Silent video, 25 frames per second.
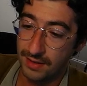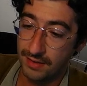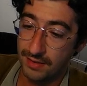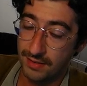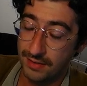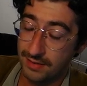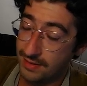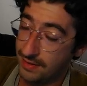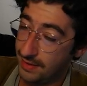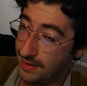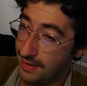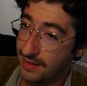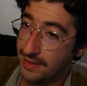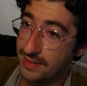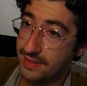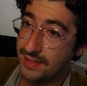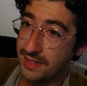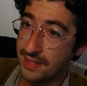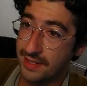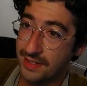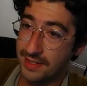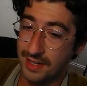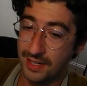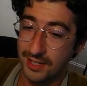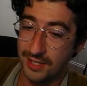It is a
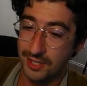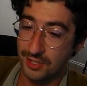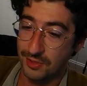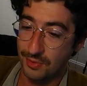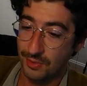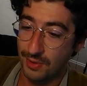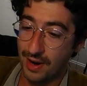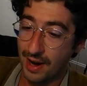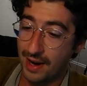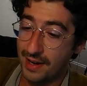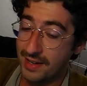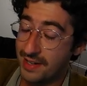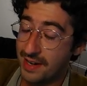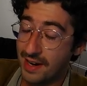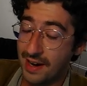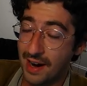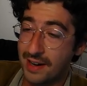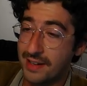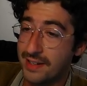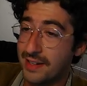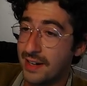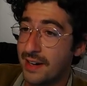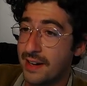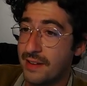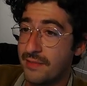contentious one. I
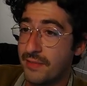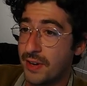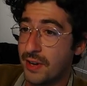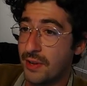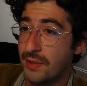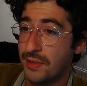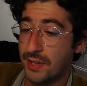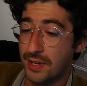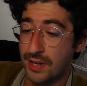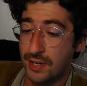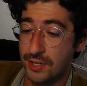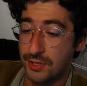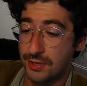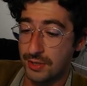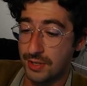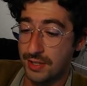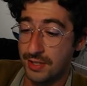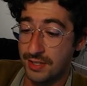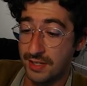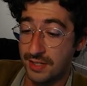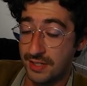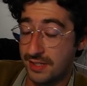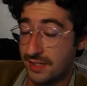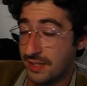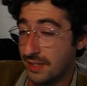didn't even know the country
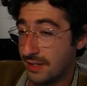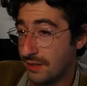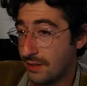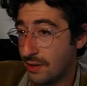existed.